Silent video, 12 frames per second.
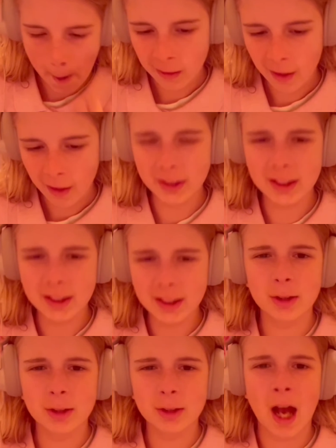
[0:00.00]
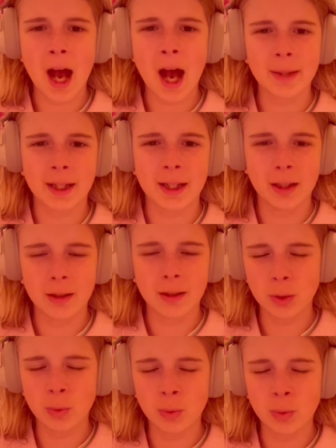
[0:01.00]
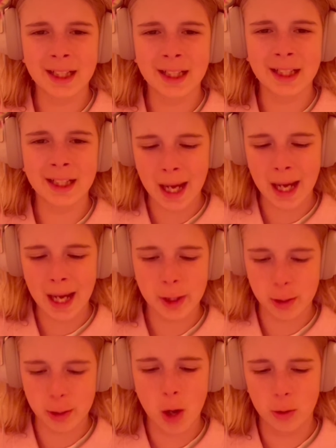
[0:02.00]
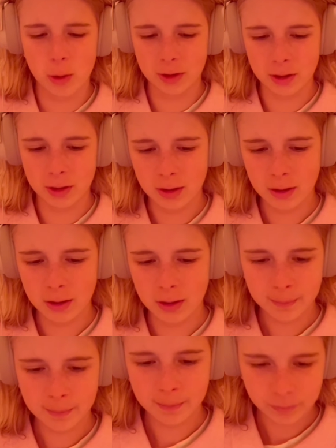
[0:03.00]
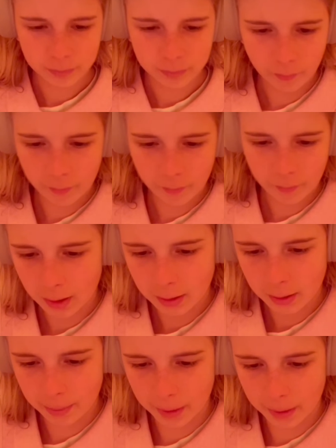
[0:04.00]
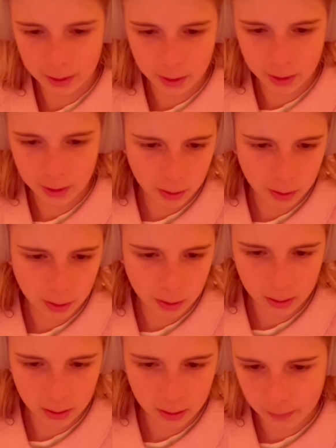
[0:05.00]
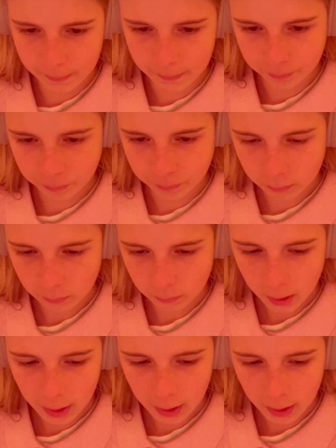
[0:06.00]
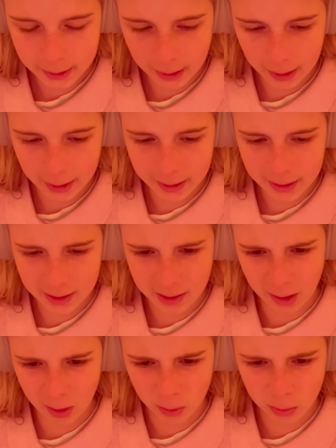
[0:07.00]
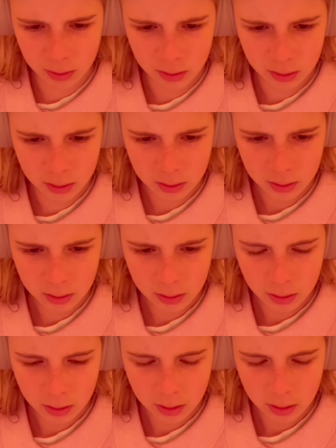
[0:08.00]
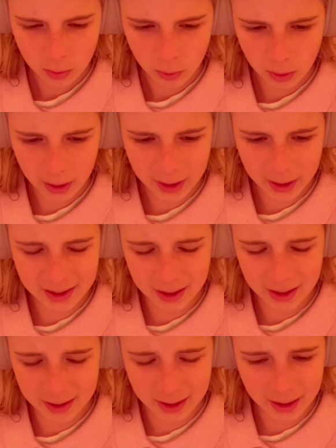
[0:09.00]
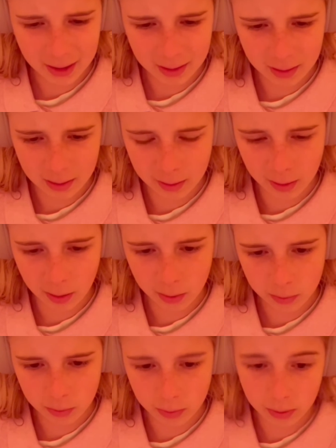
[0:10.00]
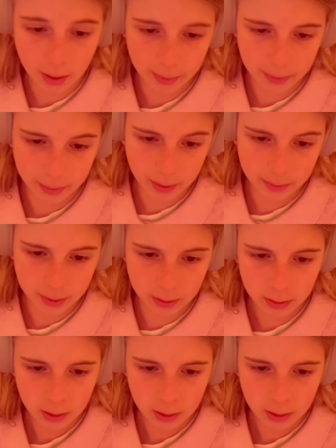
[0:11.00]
If I said it was a comedy, you wouldn't guess Game of Thrones. Take place in the U.S., yeah. Science? No. Related to the sea? No. Well, I mean, maybe.